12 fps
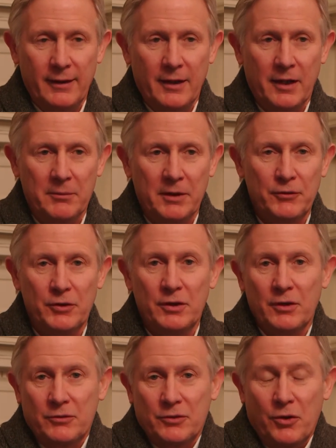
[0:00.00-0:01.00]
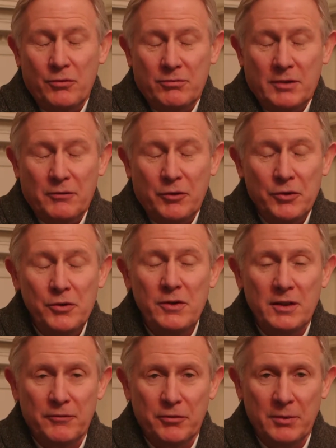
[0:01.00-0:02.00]
If you never knew
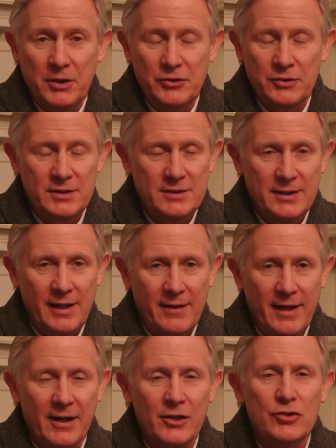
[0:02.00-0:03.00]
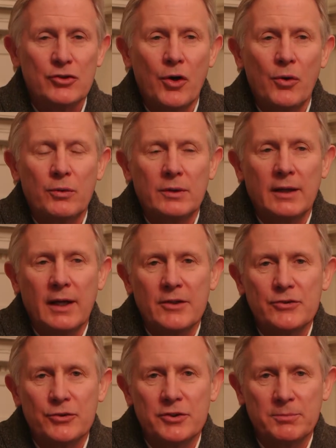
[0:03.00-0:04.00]
the information, just say that. Don't
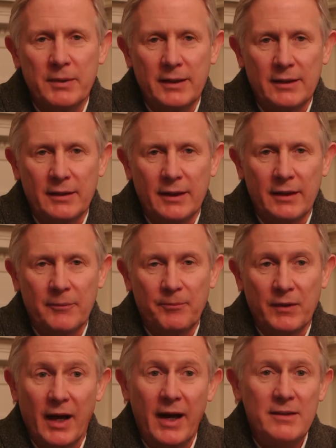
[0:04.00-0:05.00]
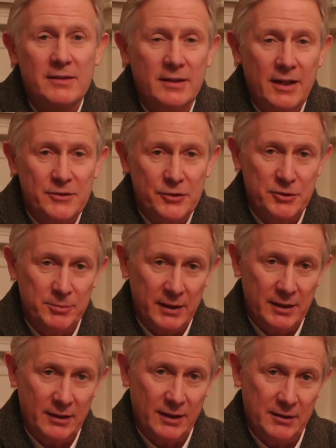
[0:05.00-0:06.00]
guess or speculate. I could guess or
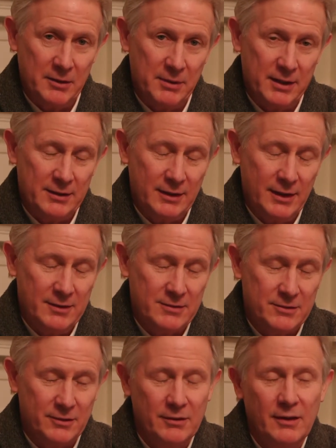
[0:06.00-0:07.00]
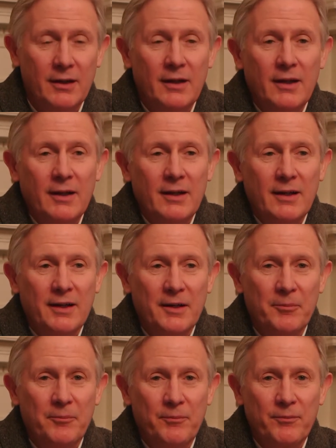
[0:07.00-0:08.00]
speculate about the answer,
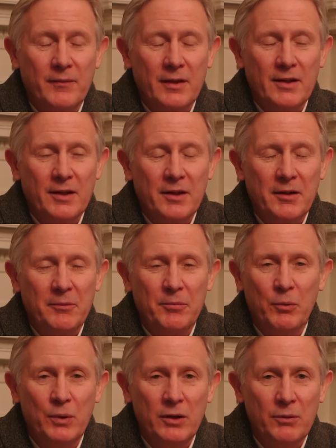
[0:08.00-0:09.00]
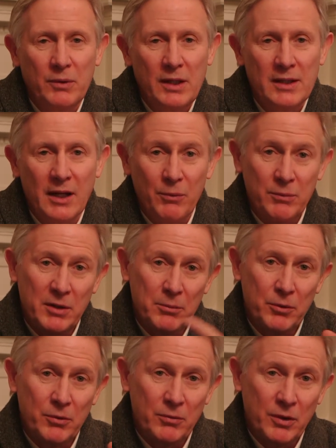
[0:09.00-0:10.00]
but we don't need that.
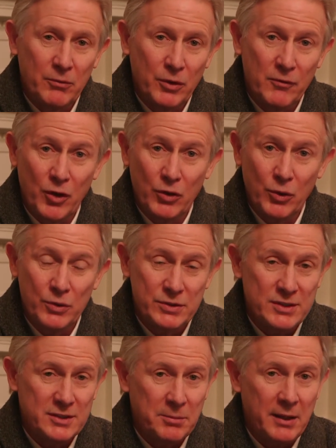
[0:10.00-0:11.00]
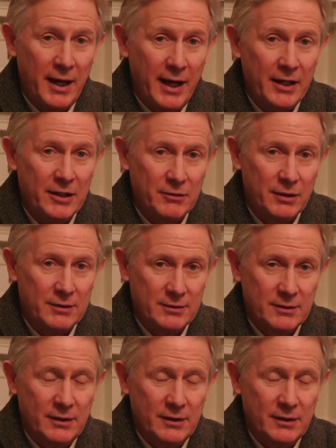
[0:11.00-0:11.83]
Remember, one of our goals is to be accurate.